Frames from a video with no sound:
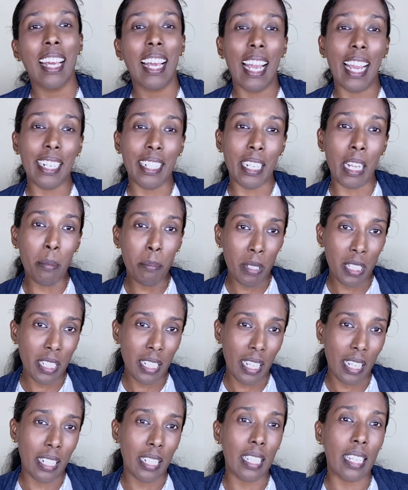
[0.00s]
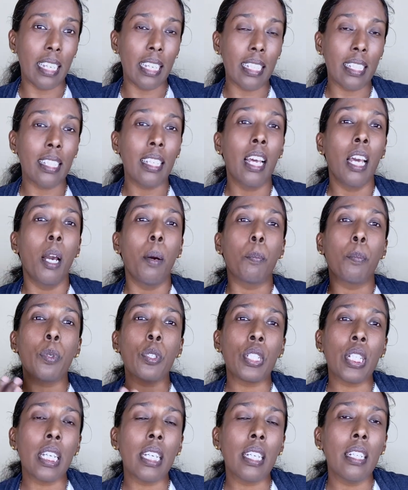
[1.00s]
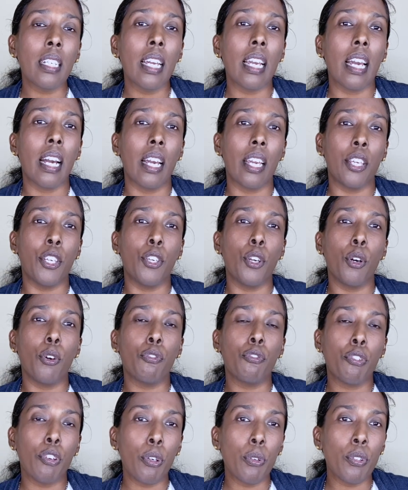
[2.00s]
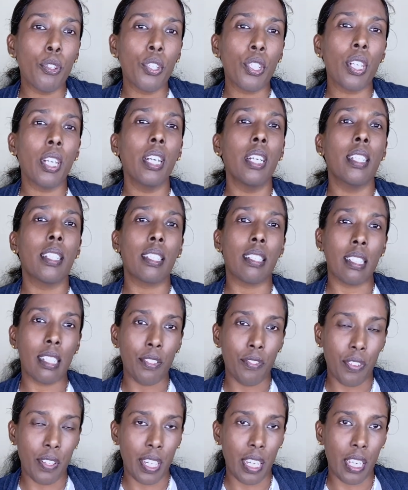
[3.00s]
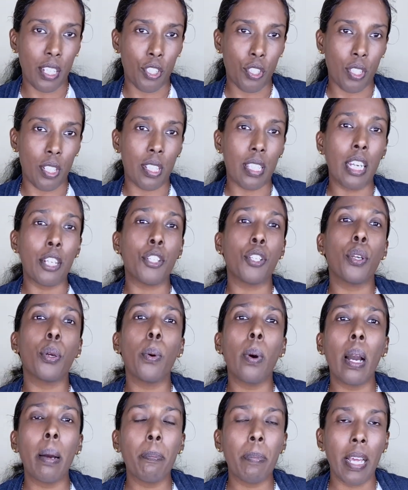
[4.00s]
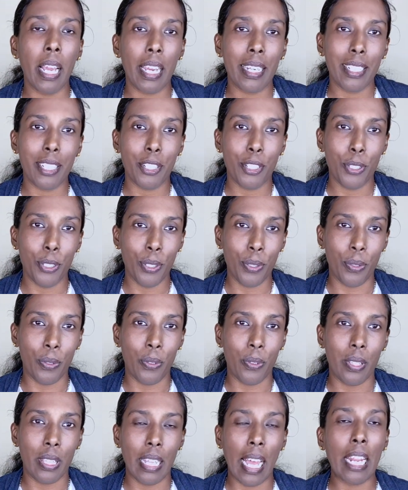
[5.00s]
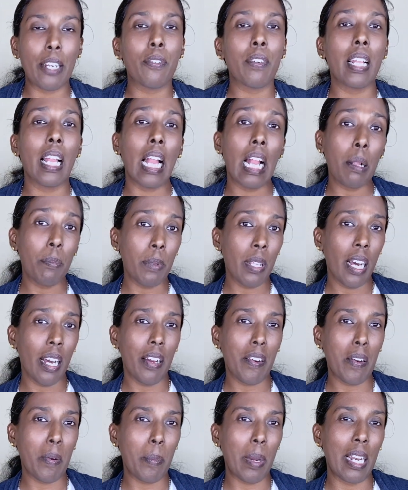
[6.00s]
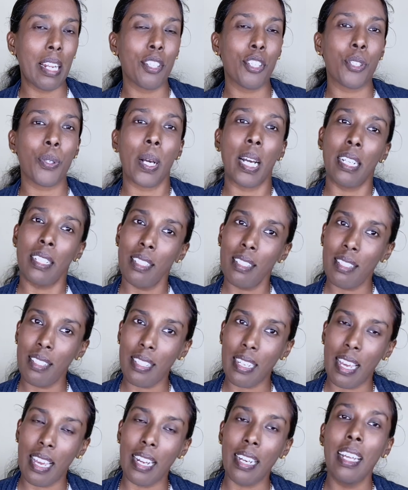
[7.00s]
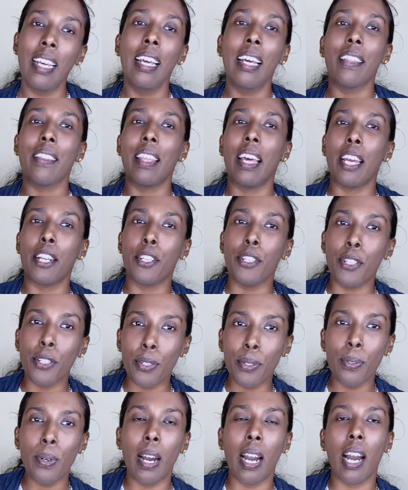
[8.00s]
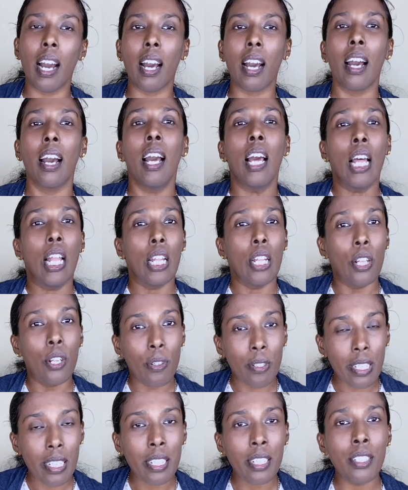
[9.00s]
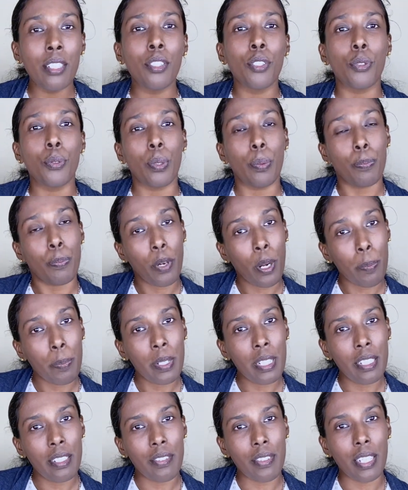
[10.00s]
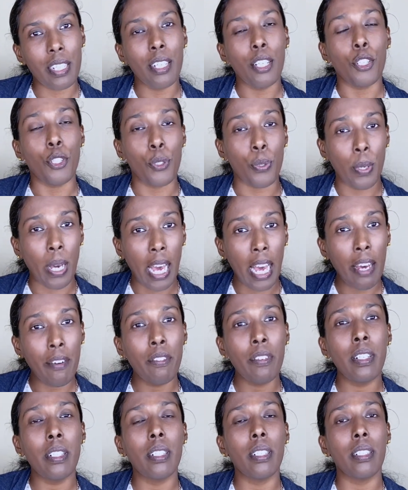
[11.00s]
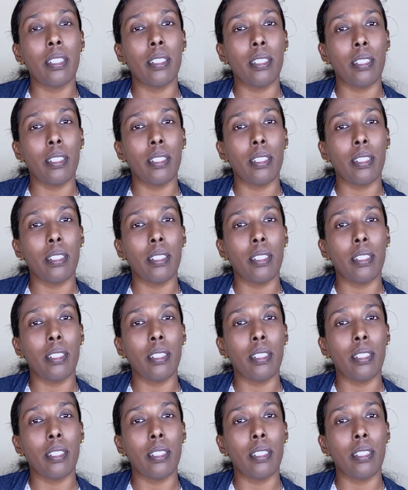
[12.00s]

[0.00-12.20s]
And number 10 is putting your future certifications that you are planning to do. That will help the hiring manager to understand that you are looking to a proper career, you have a